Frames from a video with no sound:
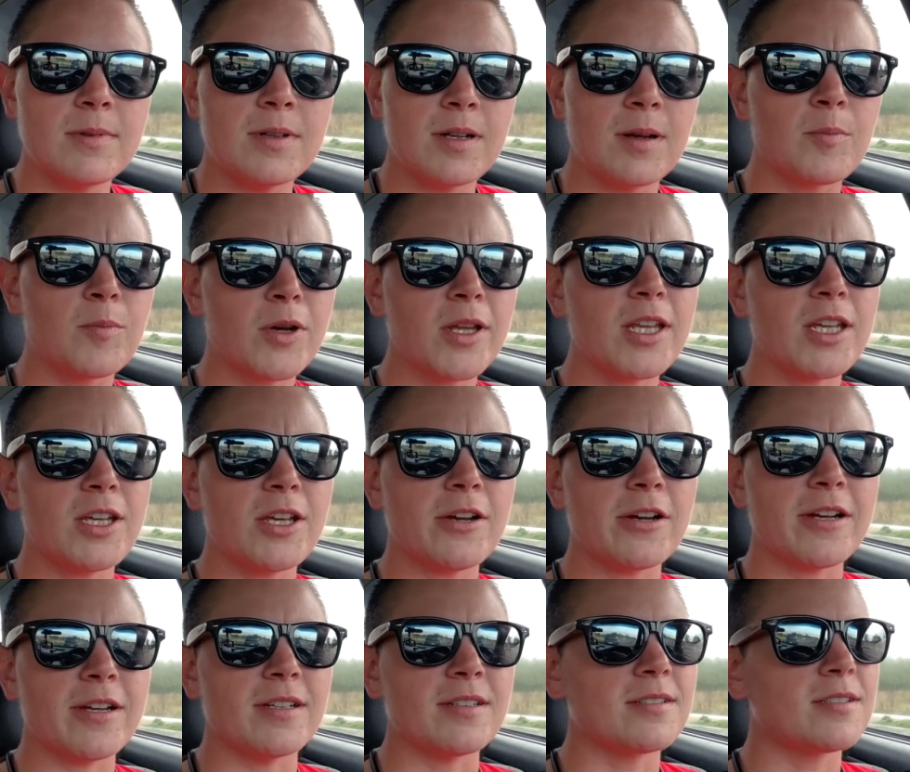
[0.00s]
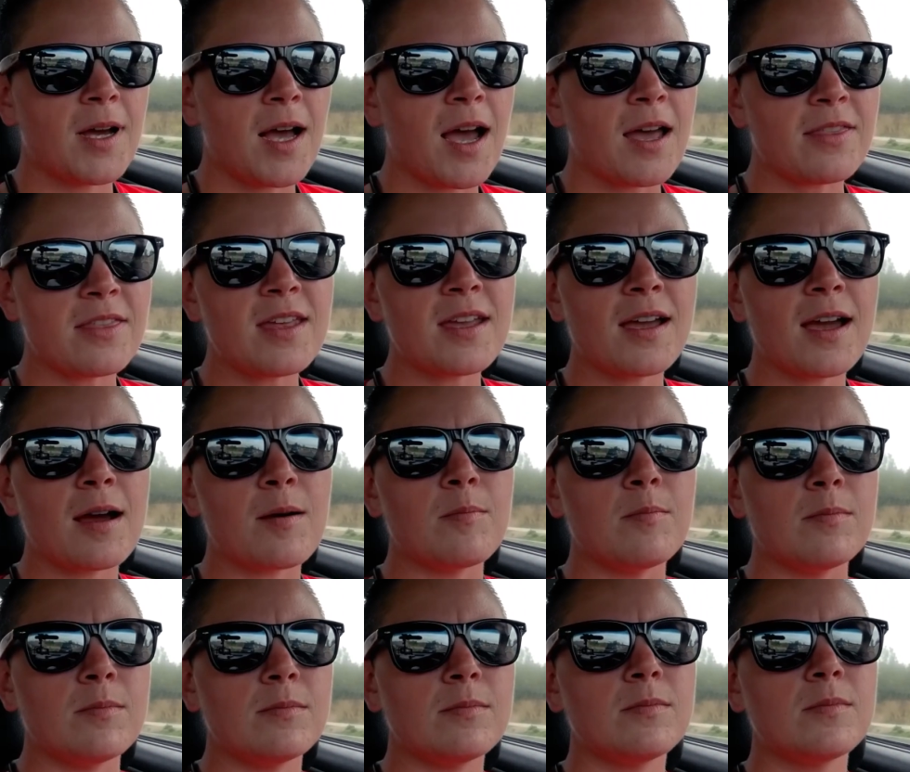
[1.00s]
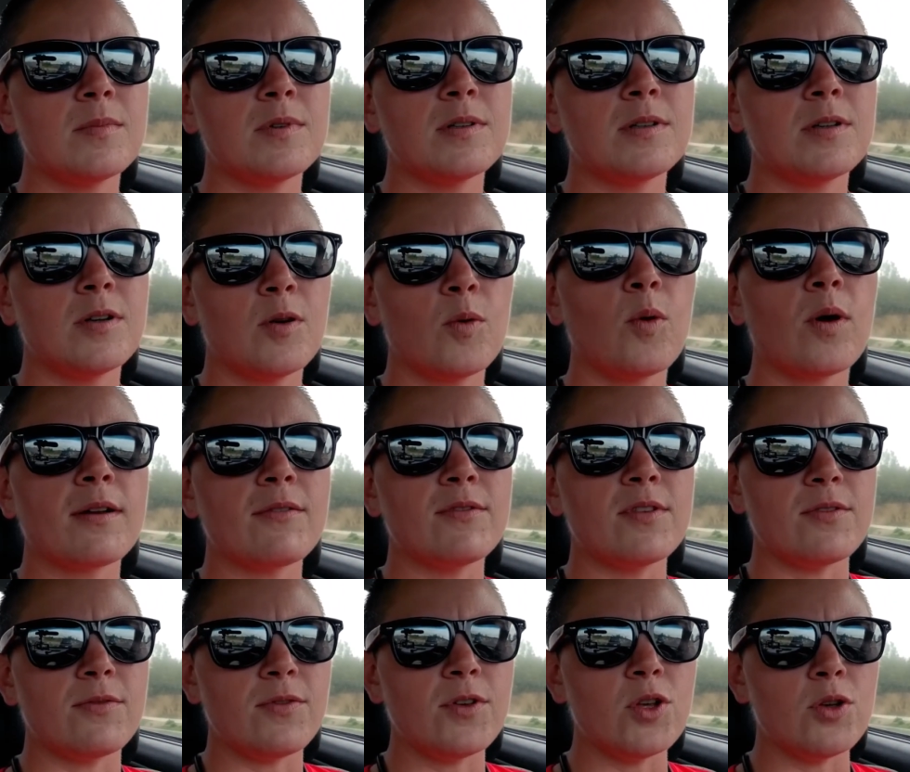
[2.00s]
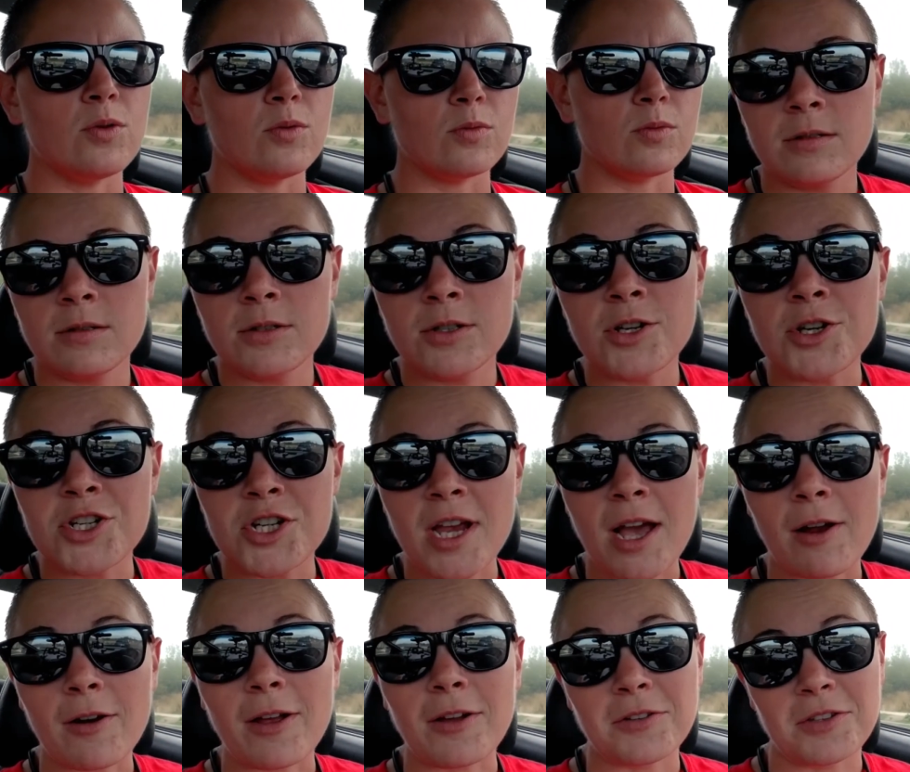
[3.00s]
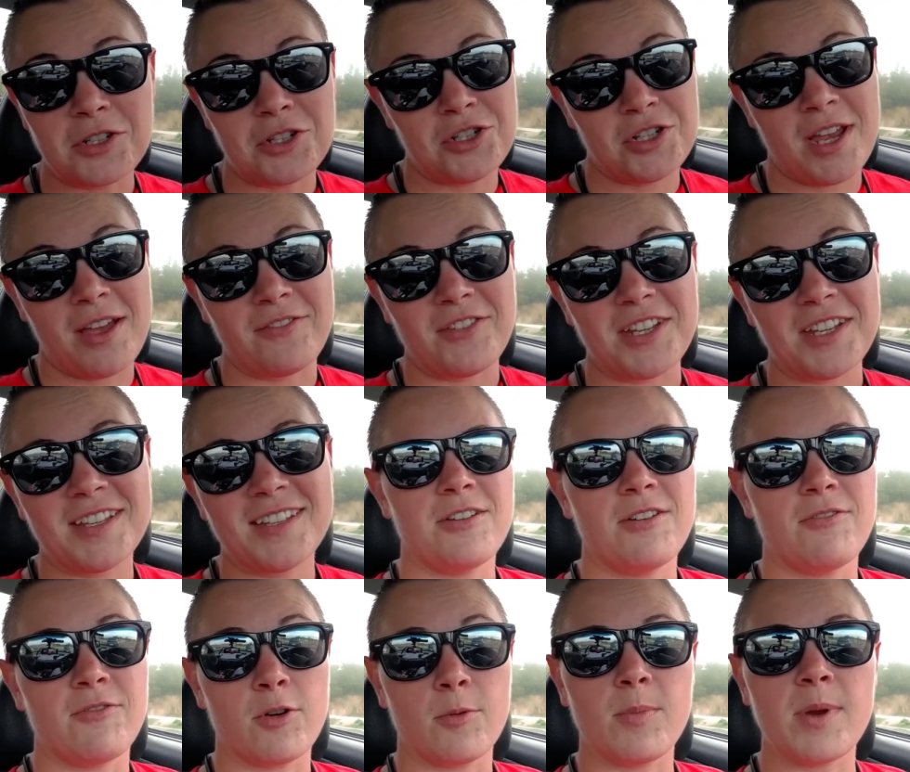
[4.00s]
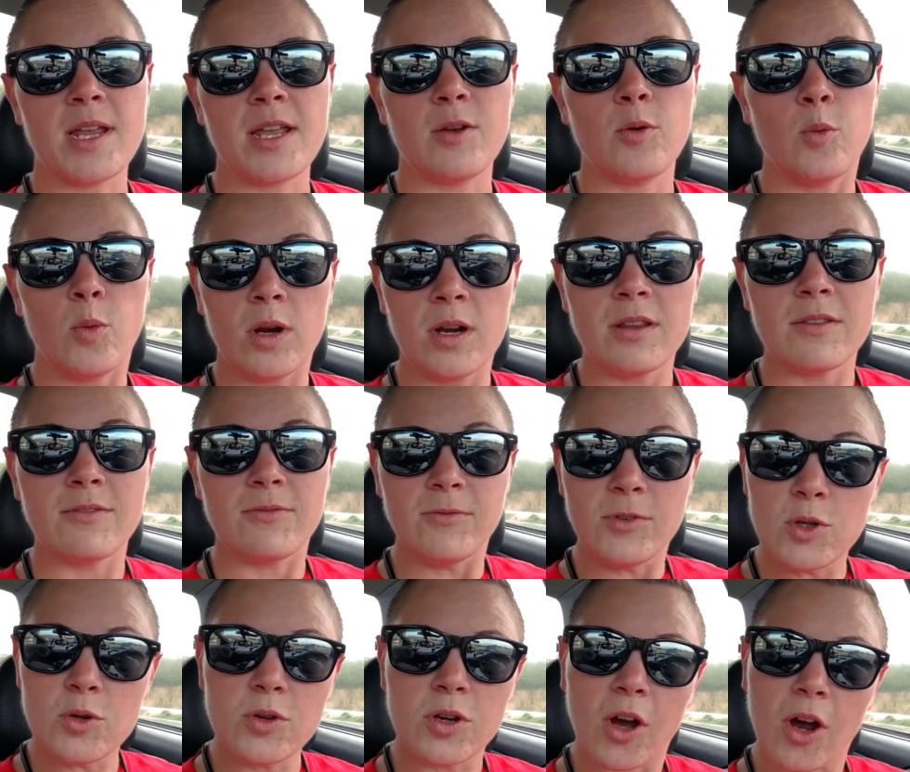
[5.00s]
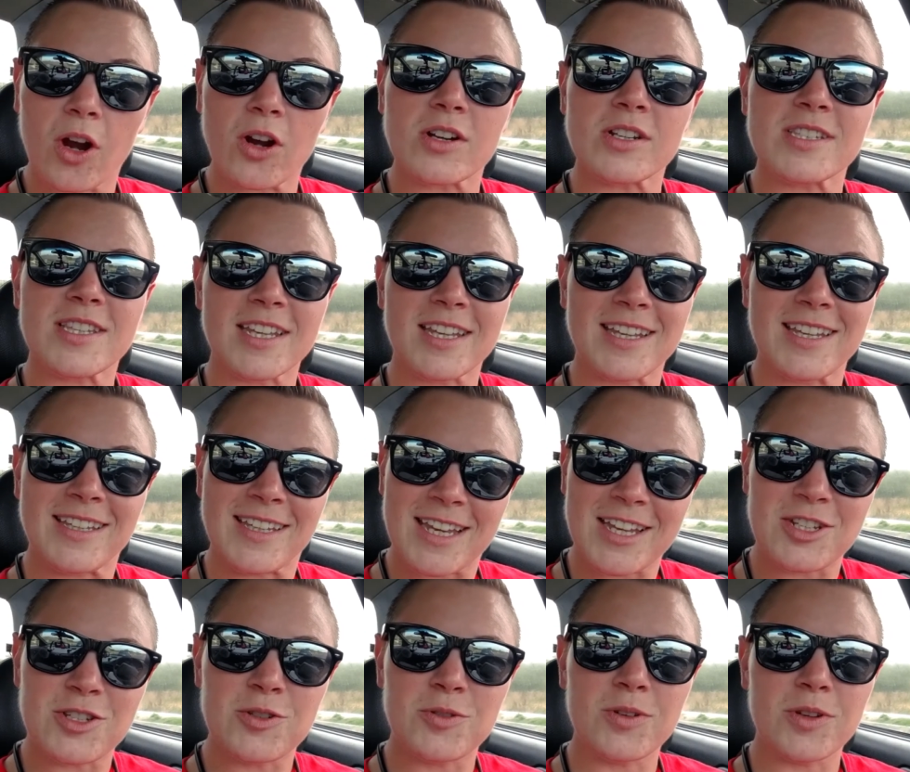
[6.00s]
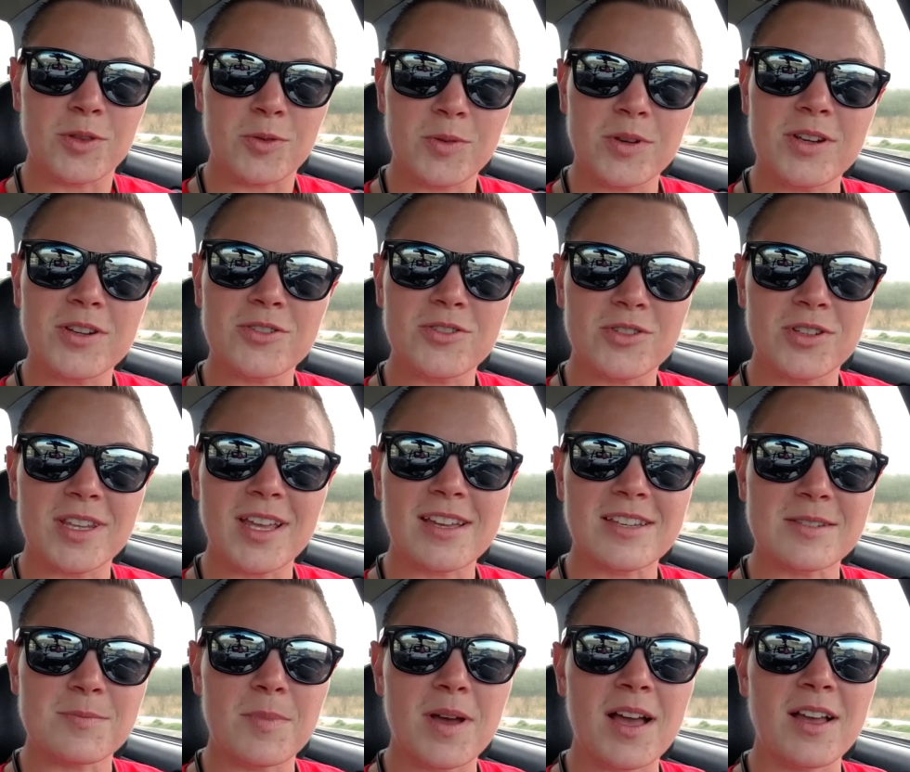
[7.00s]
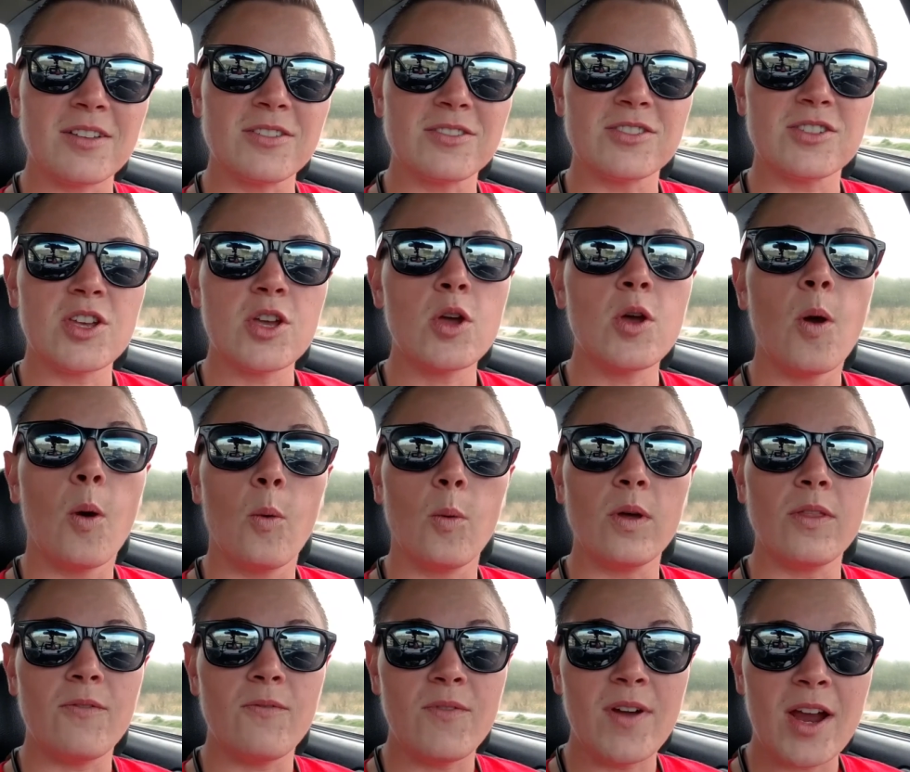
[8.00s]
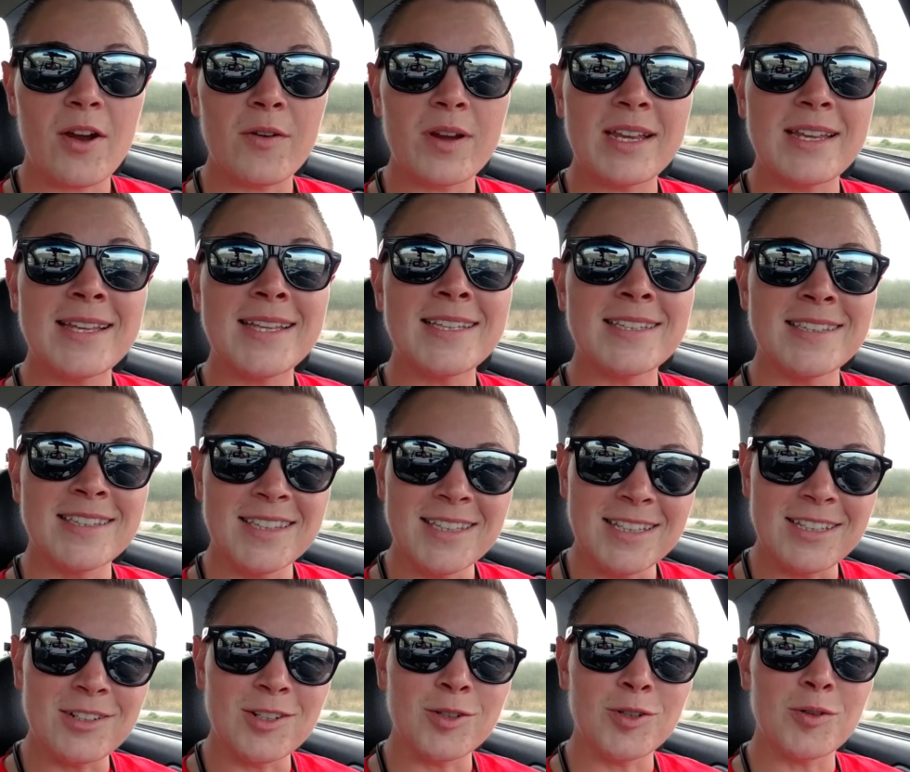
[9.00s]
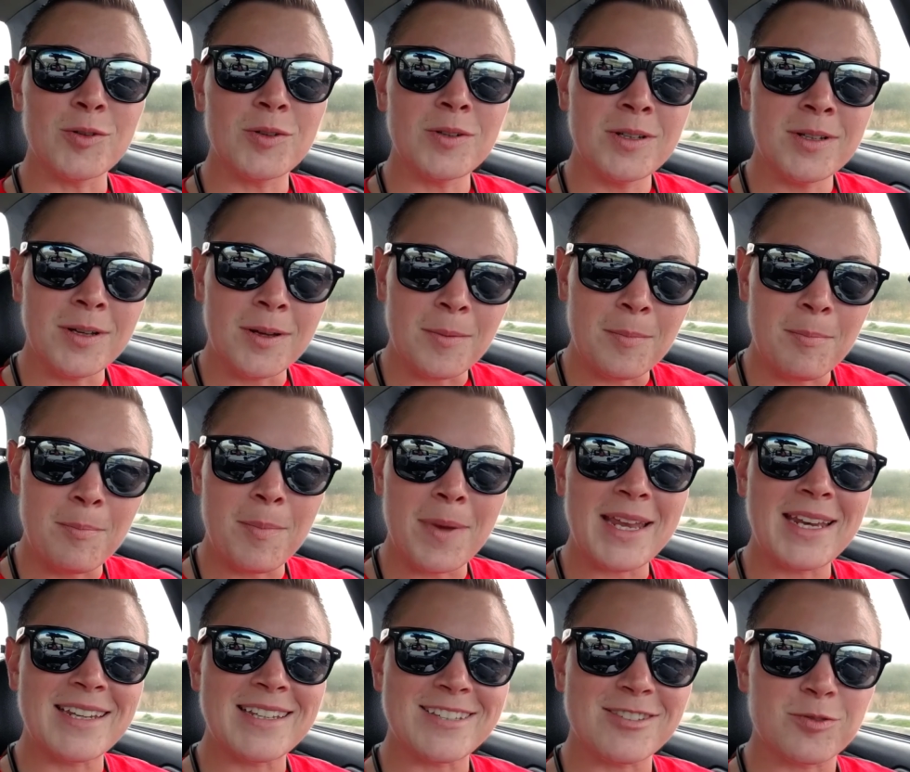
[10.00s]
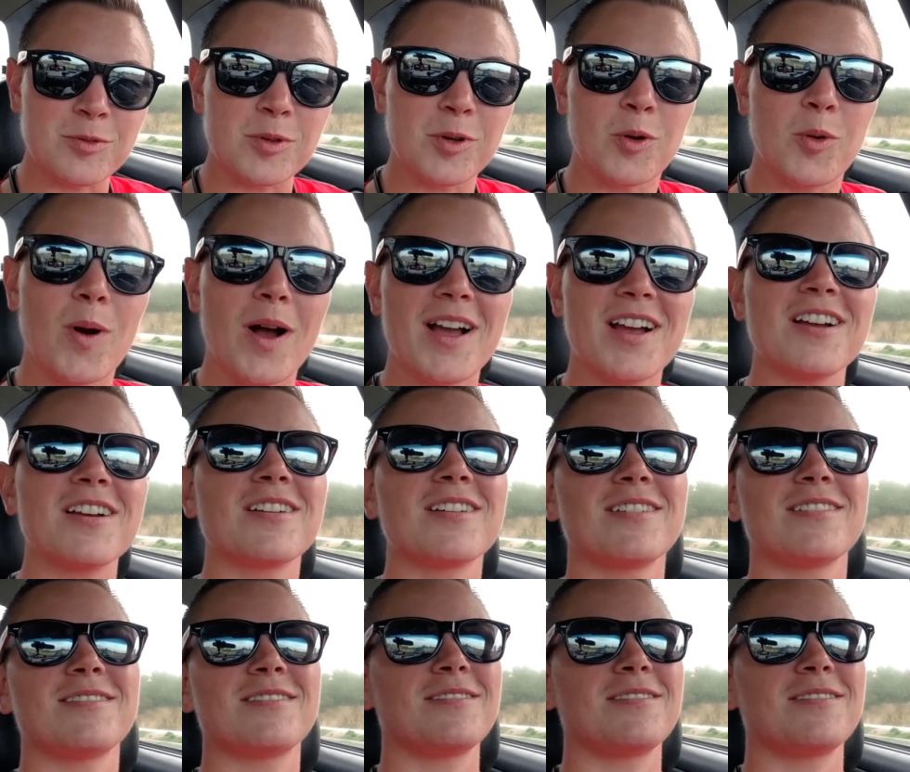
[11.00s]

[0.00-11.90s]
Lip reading: I'm really curious. I think I'm one of the few. Shout out to Chevy for being one of the few cars that can get you to 300,000 miles with very little maintenance required.